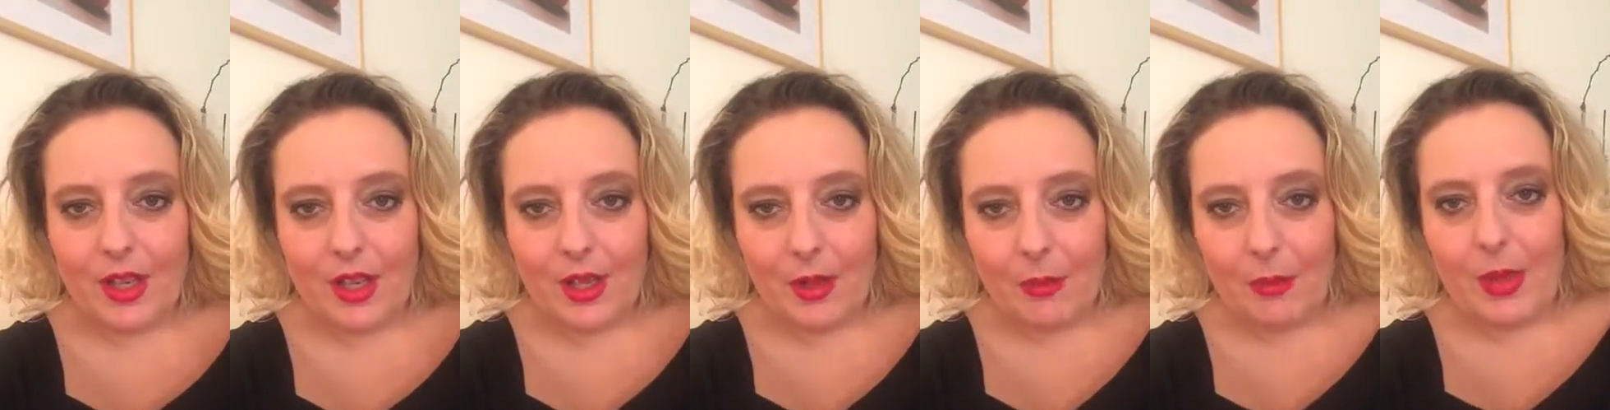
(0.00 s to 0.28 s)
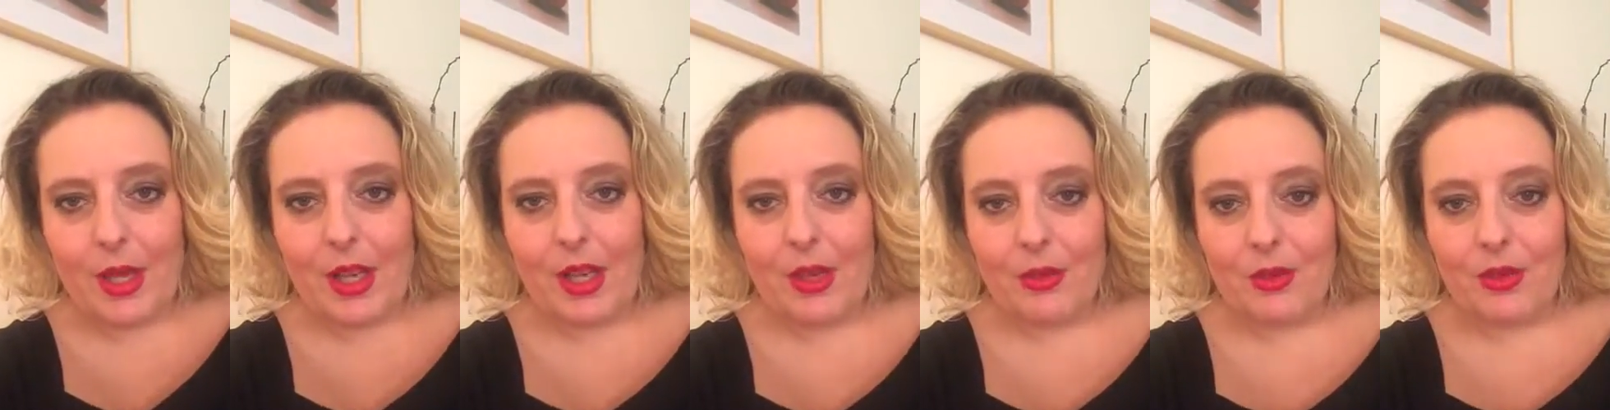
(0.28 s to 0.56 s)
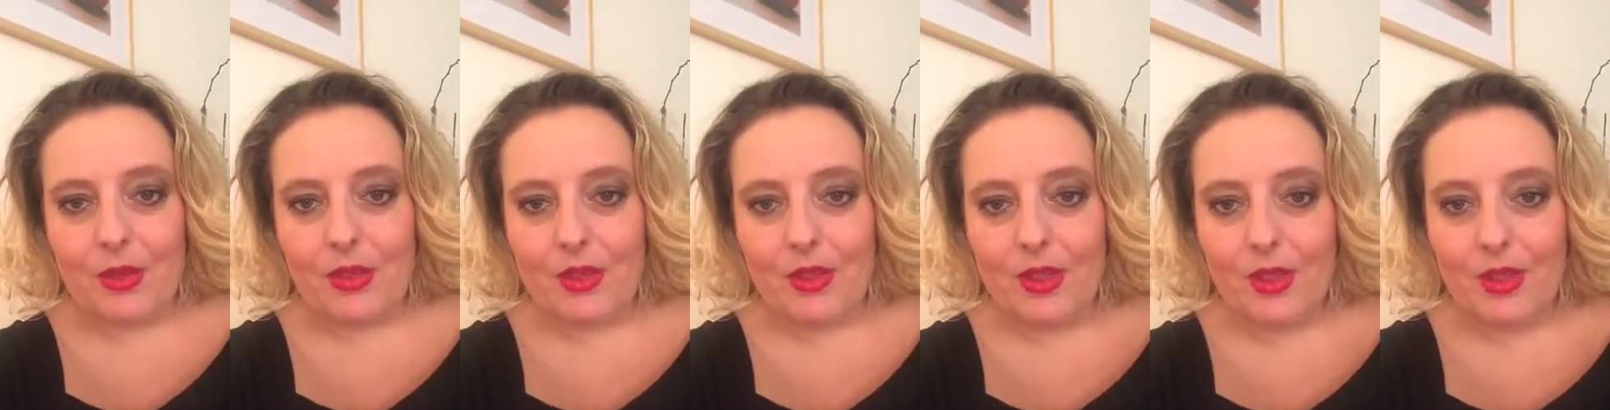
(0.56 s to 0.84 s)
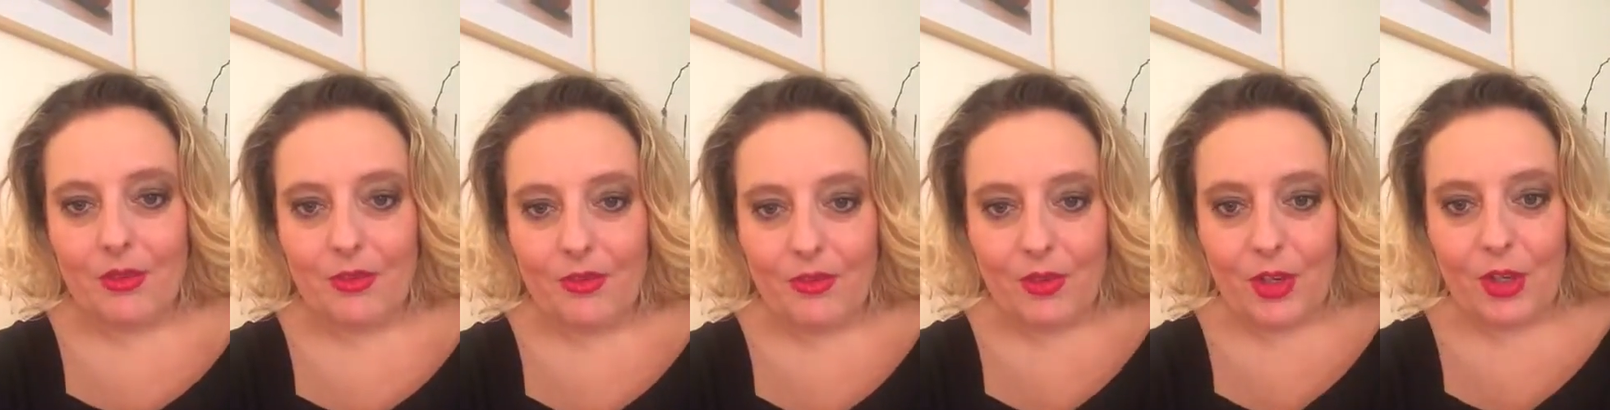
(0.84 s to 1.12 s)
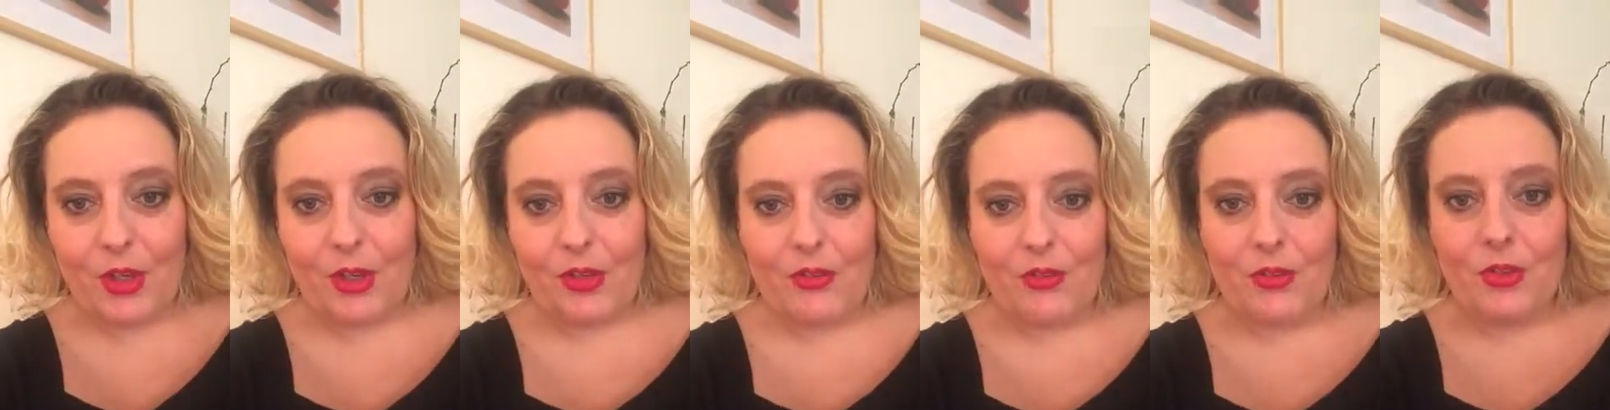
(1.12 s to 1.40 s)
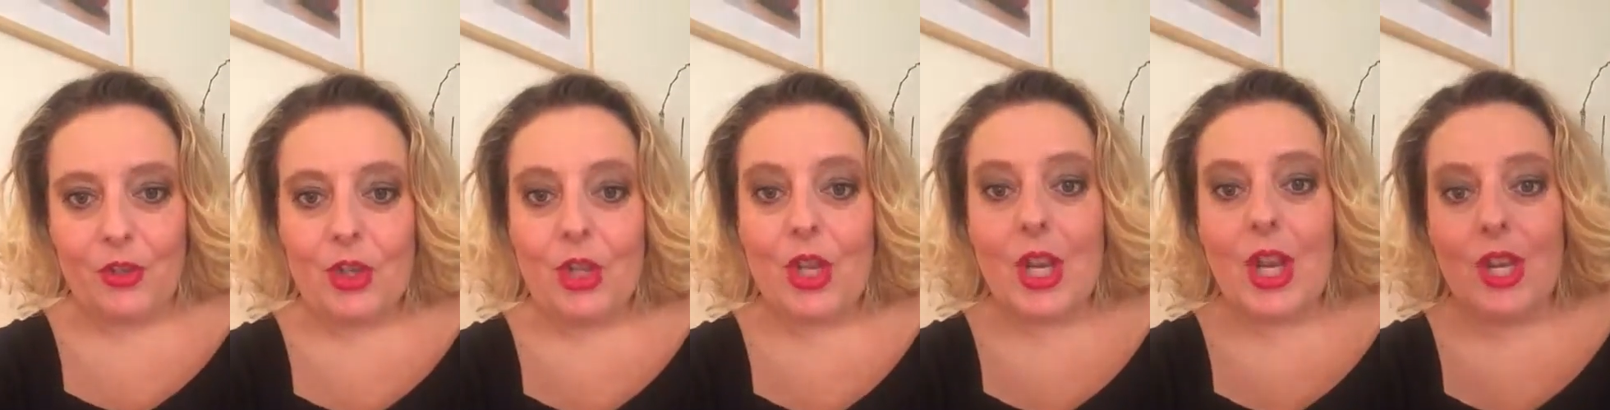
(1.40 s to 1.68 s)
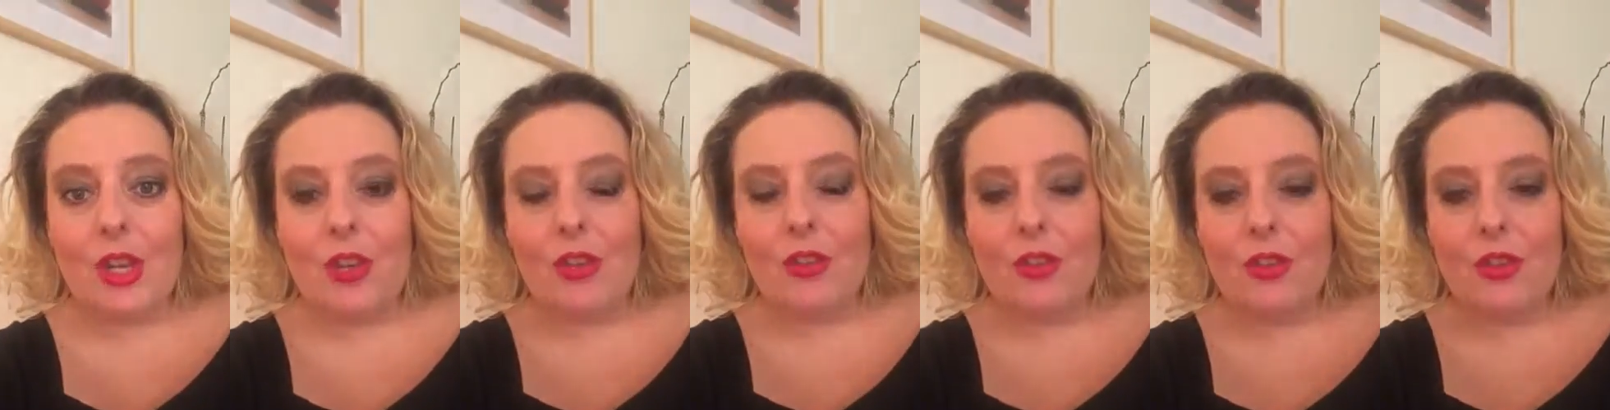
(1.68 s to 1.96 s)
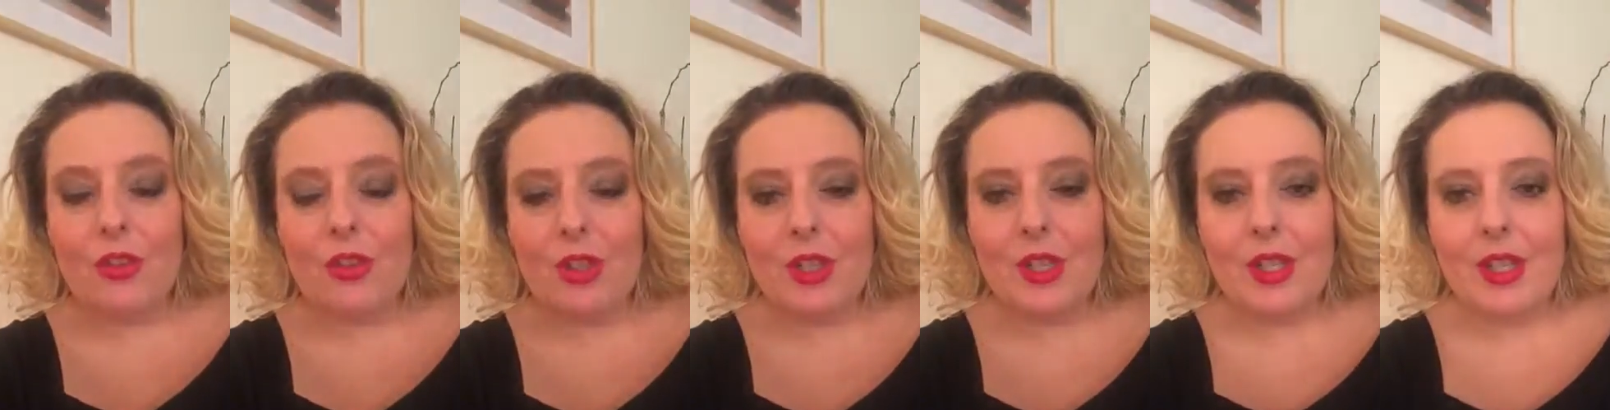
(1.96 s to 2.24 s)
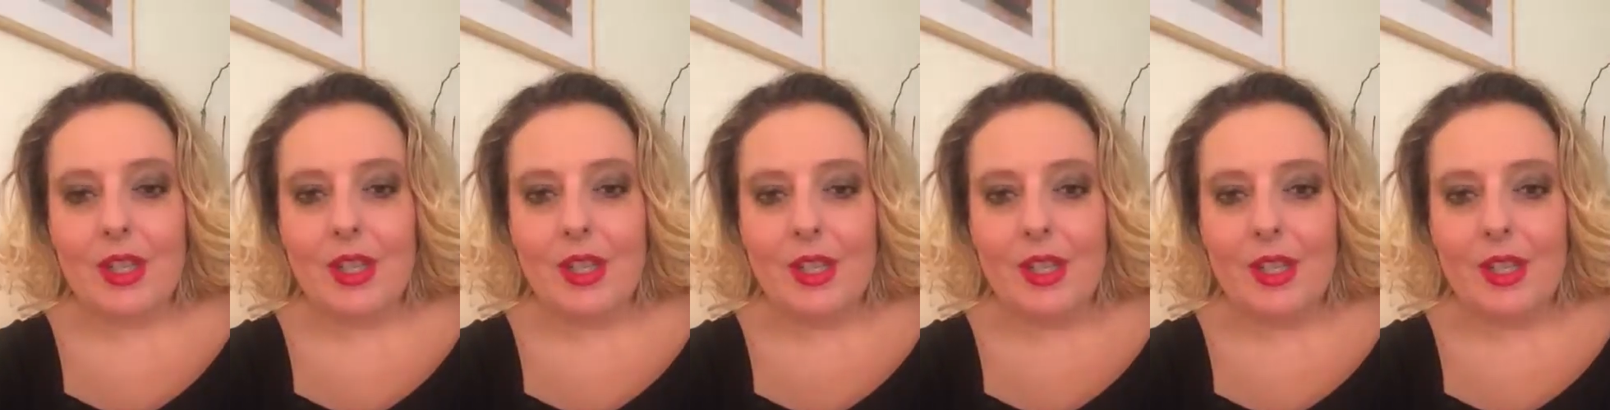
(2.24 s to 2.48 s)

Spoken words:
about fear of change,